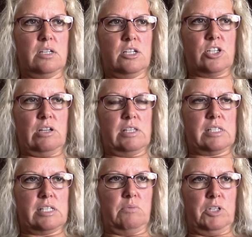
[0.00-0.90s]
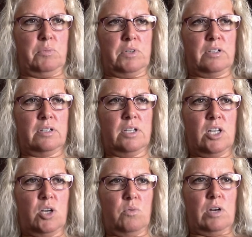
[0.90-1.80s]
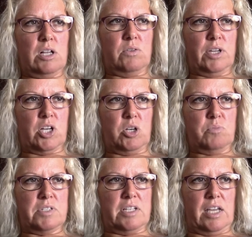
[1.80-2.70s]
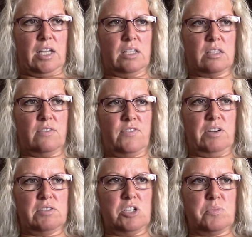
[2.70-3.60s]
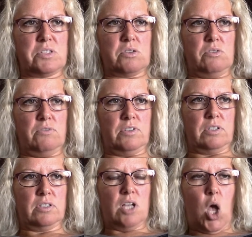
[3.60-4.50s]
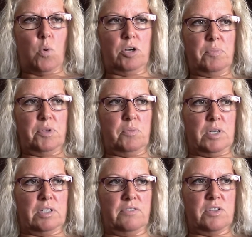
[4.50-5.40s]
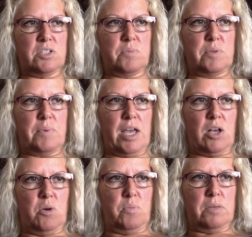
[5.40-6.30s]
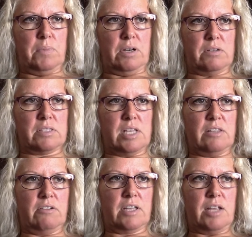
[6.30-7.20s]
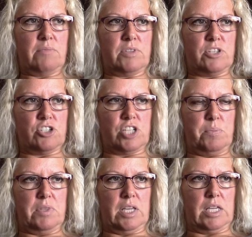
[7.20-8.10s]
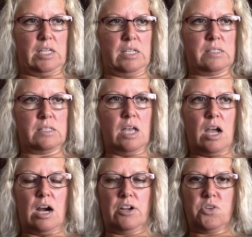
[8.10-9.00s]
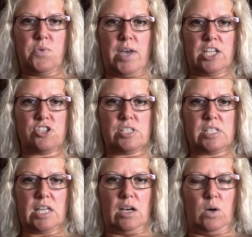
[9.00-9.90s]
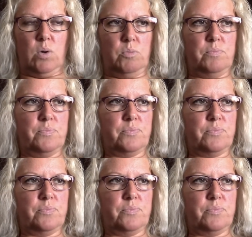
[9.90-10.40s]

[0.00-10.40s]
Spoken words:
Charlotte, said Wilbur, we're all going home today. The fair is almost over. Won't it be wonderful to be back home in the barn cellar again with the sheep and the geese? Aren't you anxious to get home?